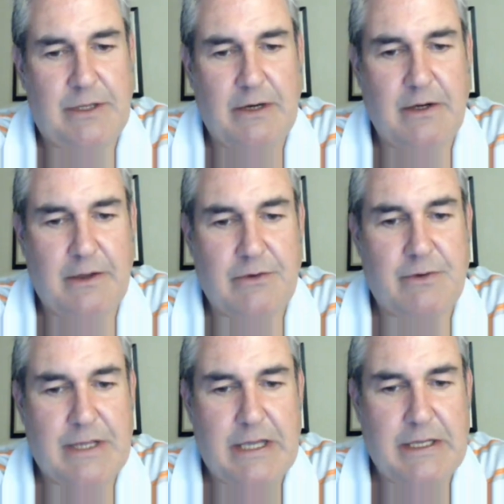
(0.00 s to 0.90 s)
carry a
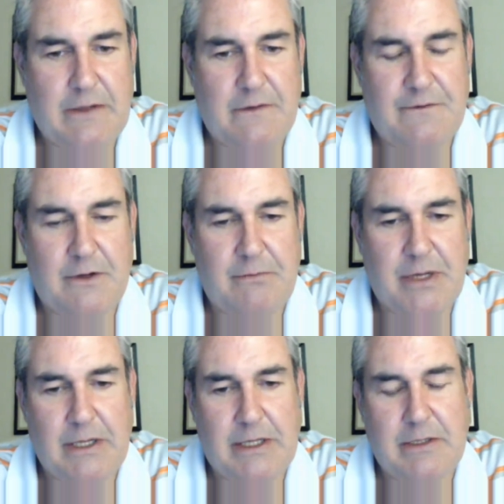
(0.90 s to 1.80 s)
380 in the front
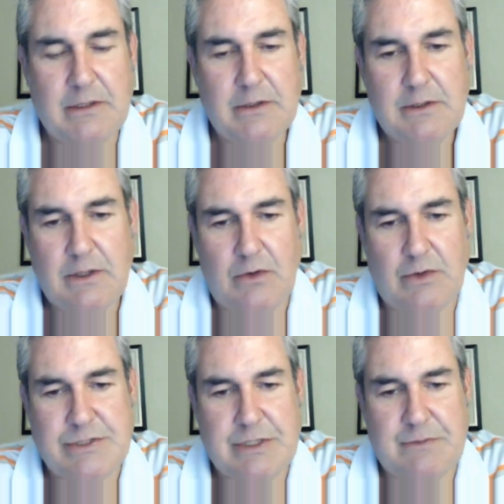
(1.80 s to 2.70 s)
pocket
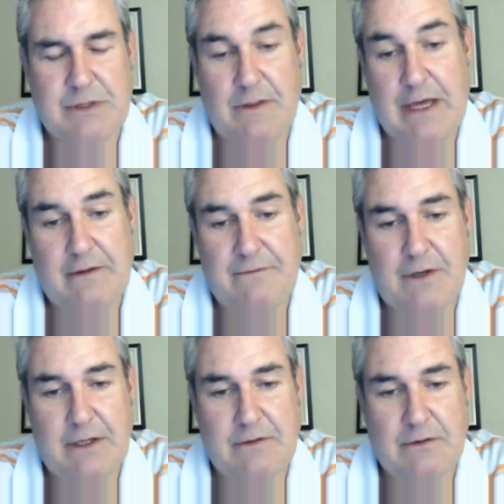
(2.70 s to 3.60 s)
or something to that
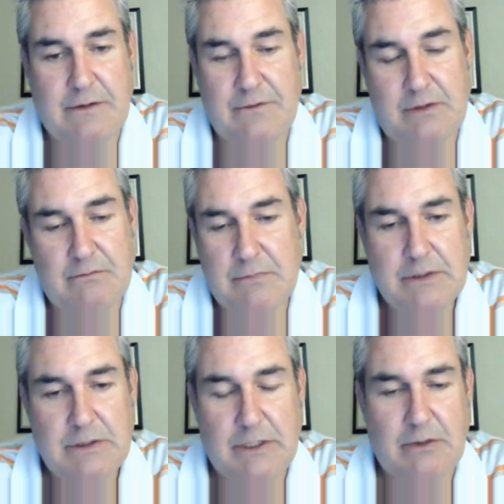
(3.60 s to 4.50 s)
effect, or even,
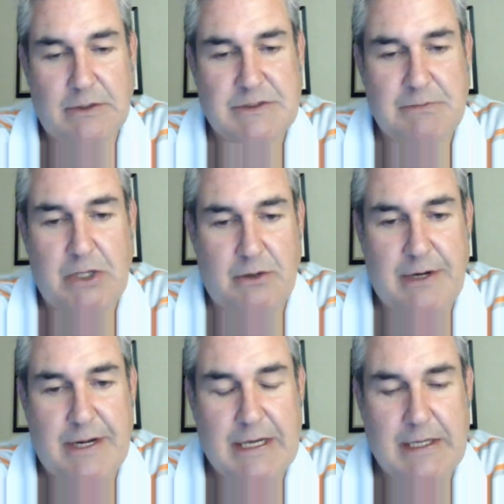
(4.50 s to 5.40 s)
a smaller
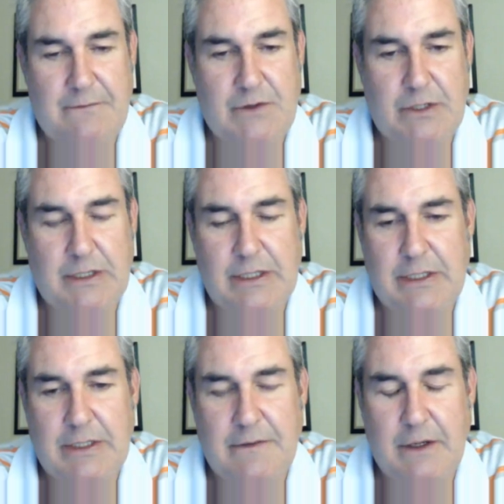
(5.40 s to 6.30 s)
9 if you could get
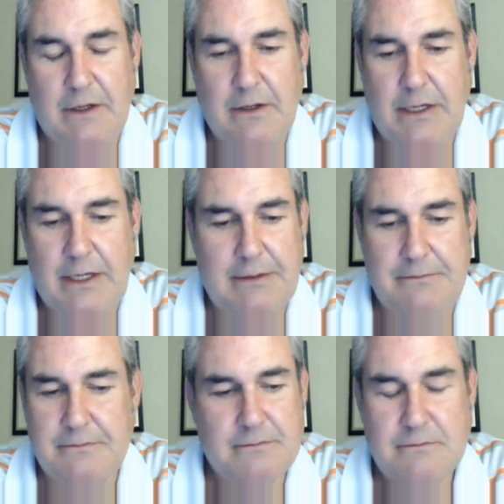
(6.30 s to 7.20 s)
it in there,
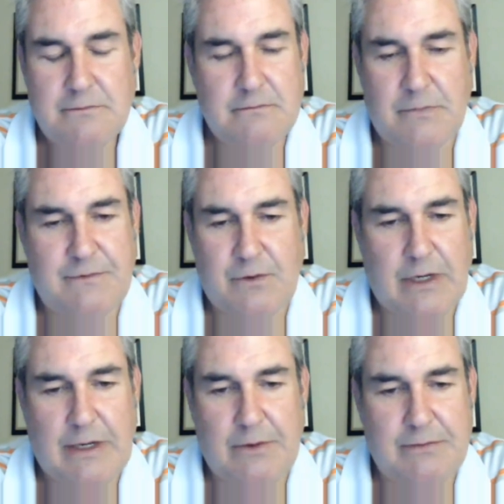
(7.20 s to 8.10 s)
before
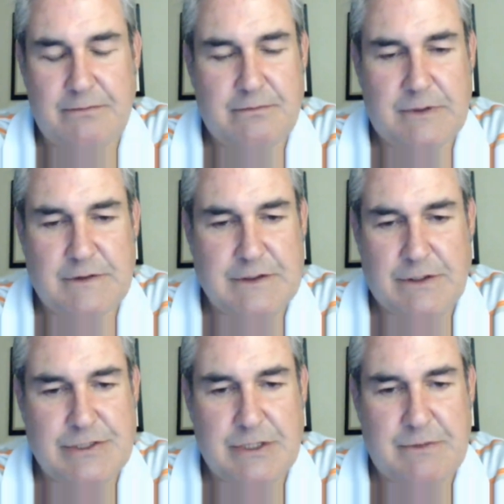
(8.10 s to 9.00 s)
I would
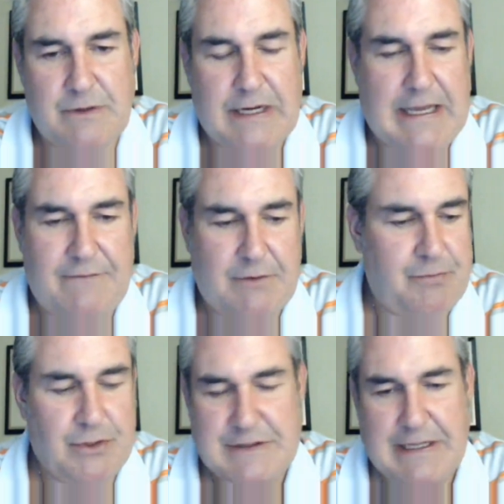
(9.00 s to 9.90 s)
consider something that I have to
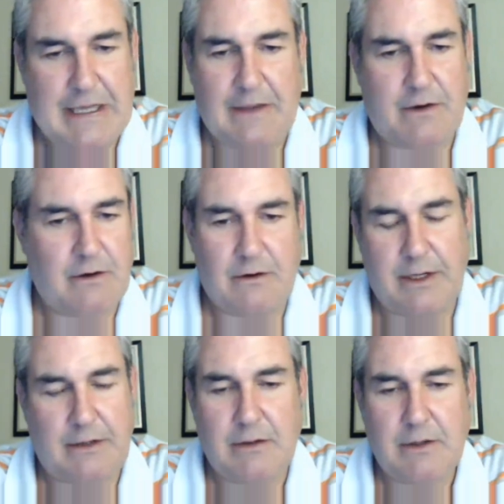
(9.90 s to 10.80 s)
put together
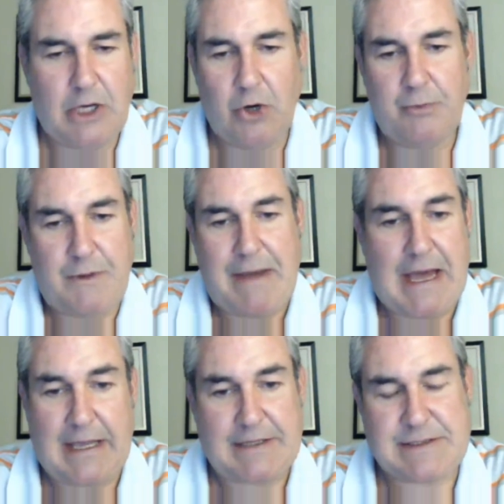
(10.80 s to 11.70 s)
and hope the
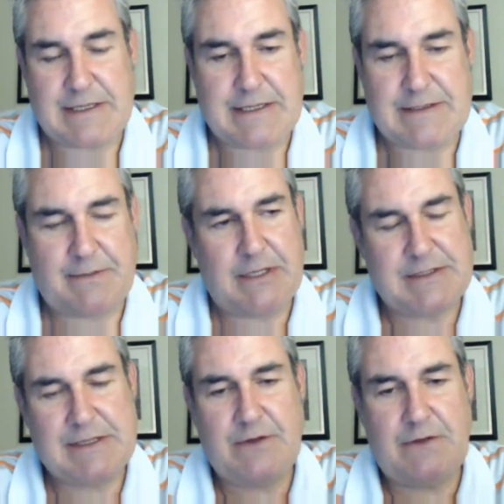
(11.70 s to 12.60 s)
mag seats. I mean,
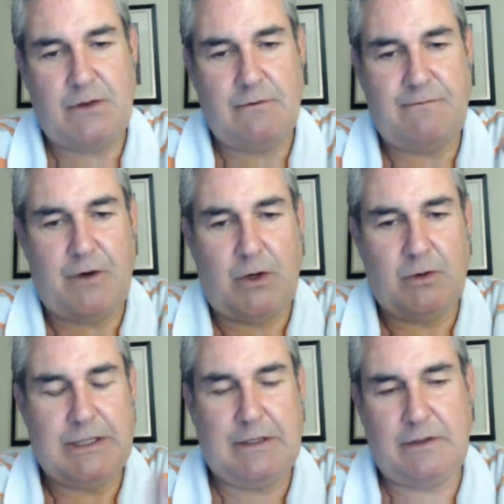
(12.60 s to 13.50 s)
because even if you
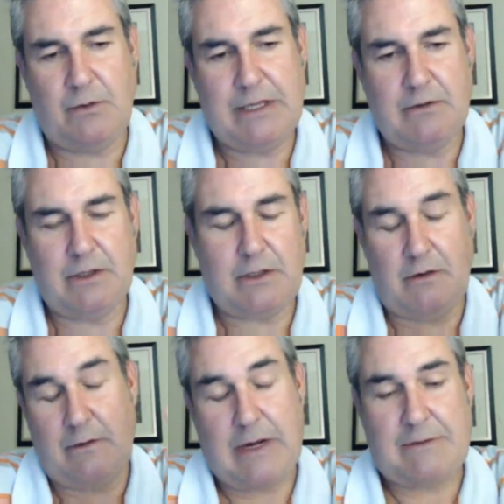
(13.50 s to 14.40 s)
fold it, the way you look,
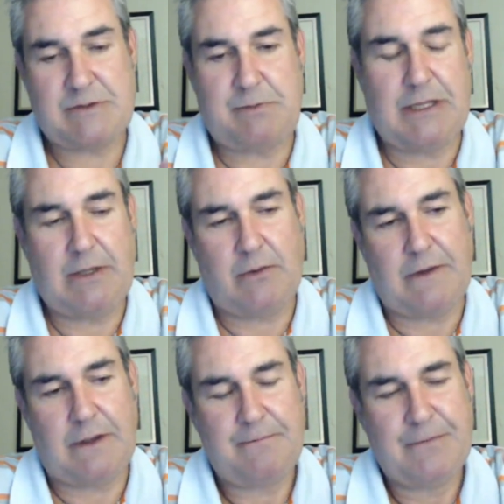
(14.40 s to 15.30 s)
or when I was playing with
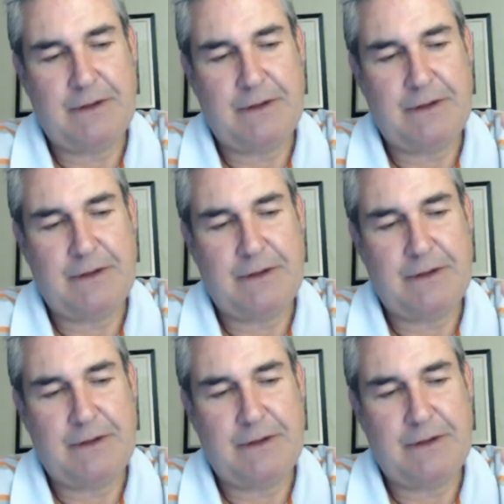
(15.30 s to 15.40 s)
it,